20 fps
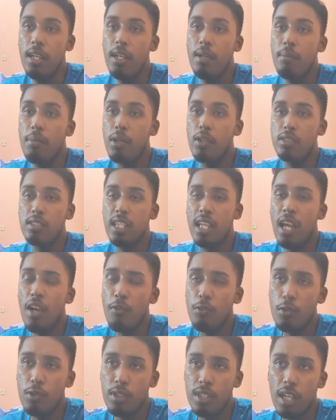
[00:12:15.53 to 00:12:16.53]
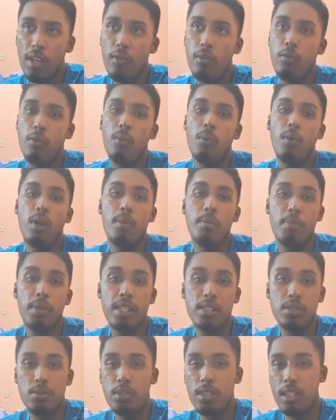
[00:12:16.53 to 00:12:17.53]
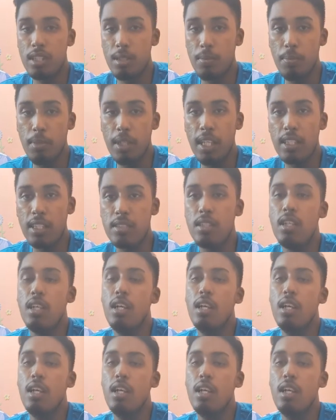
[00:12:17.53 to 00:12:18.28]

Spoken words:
because they have to travel from one place to another place